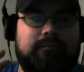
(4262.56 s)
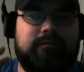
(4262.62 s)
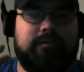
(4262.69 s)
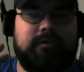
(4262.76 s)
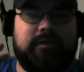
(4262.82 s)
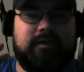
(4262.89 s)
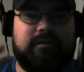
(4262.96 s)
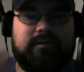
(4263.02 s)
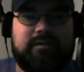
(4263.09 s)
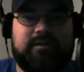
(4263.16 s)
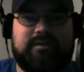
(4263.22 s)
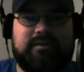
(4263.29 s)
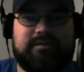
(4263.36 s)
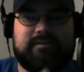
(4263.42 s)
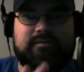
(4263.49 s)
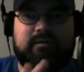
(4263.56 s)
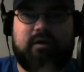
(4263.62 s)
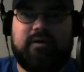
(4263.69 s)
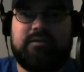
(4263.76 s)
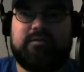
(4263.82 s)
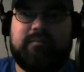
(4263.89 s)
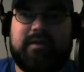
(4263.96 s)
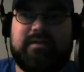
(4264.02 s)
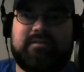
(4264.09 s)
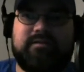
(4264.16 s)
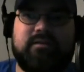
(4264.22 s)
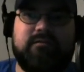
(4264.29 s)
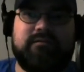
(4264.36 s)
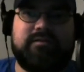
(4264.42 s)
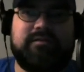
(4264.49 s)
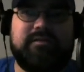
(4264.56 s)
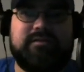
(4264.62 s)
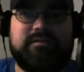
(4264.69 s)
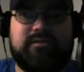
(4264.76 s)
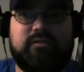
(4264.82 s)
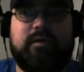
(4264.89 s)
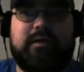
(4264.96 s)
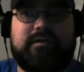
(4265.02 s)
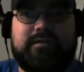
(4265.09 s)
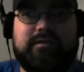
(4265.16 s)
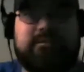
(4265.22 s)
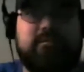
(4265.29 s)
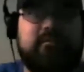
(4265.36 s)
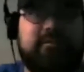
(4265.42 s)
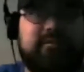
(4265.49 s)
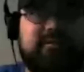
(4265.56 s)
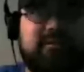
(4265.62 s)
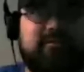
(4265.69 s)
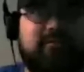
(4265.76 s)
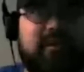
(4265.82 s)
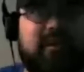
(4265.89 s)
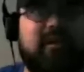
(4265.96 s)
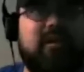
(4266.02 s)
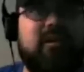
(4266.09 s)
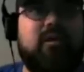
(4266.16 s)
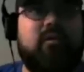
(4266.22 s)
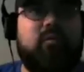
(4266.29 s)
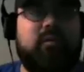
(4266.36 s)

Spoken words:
these on-demand services directly to the TV